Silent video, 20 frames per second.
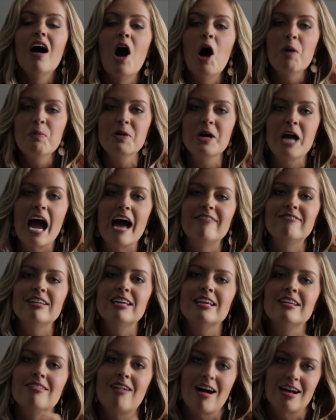Hope you're
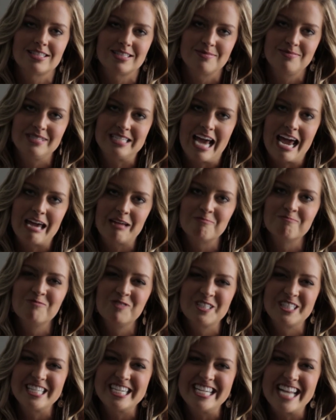having an awesome day.
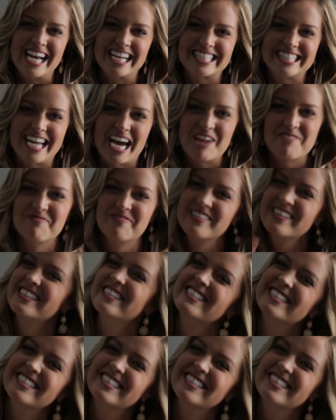We'll see you next time.